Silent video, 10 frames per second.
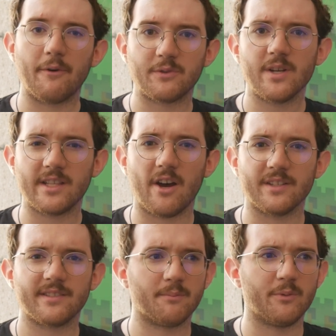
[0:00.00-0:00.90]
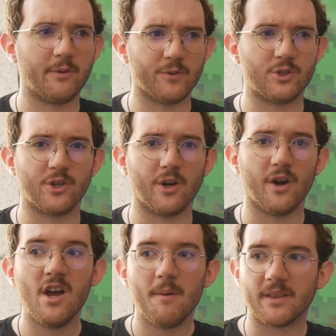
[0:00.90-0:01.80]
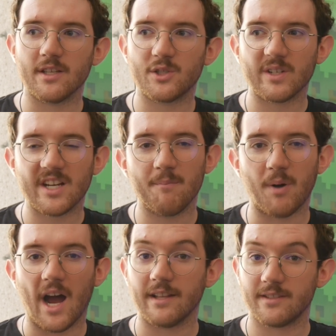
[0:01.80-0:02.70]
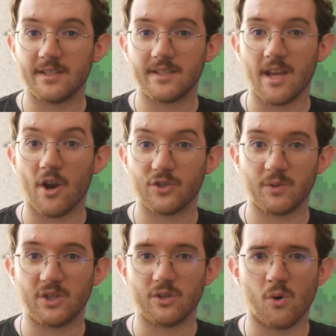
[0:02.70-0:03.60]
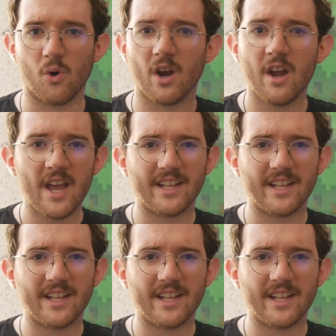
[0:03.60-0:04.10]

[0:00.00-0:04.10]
I was freaked out in the second movie for sure, but this one combines the scares with the gore